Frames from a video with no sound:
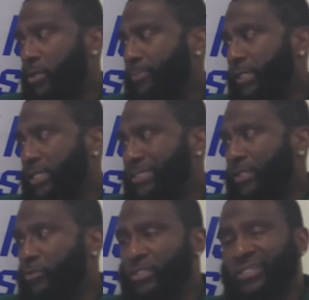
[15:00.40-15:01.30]
because I
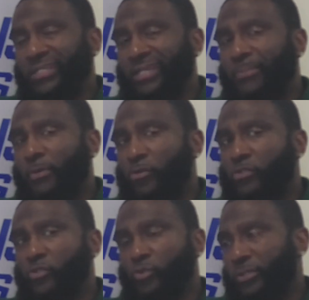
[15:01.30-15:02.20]
used to take that
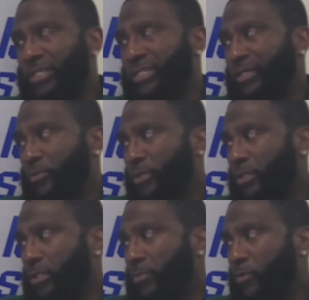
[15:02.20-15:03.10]
personal when they didn't want to
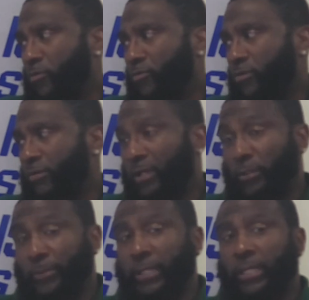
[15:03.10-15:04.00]
come over right
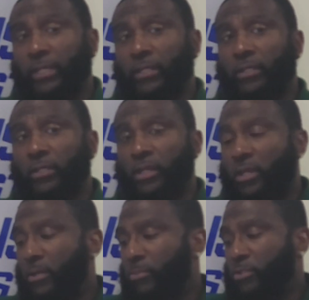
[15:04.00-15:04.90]
away.
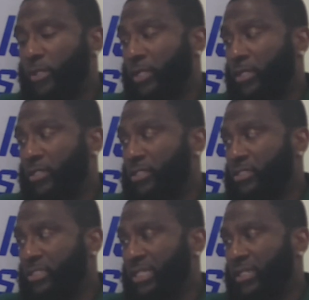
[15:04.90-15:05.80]
But you got to
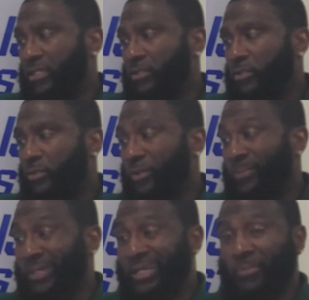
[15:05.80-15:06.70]
understand,
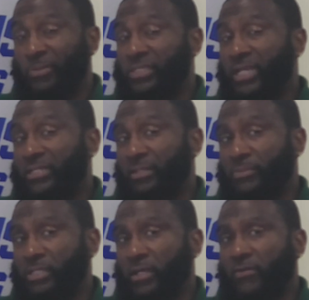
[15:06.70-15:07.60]
women got to protect
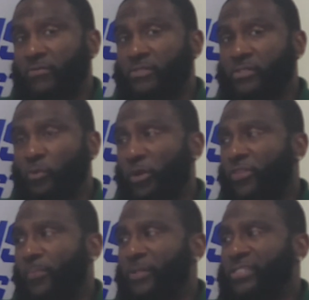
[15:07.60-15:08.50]
themselves. We're
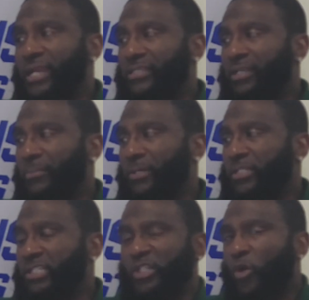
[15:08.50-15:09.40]
the protector, but
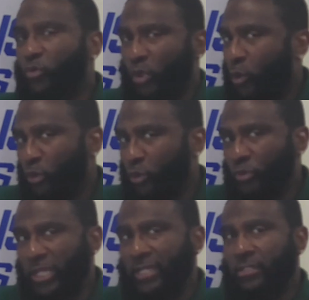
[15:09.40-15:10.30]
she don't know you
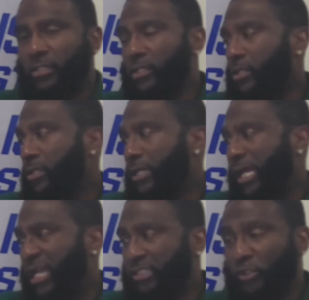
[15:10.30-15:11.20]
yet.
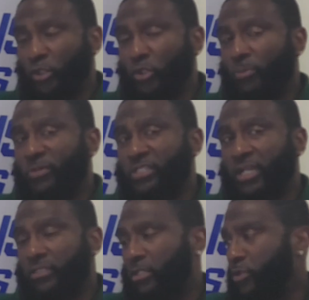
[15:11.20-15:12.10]
How she know you're going to
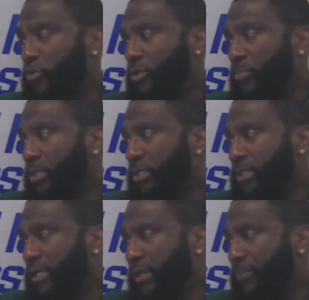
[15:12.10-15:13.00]
protect her? You could be the
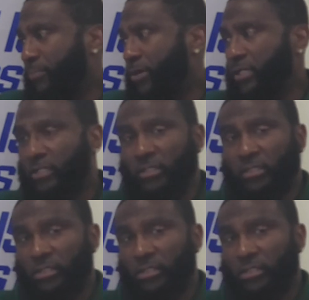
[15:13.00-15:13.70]
damn predator.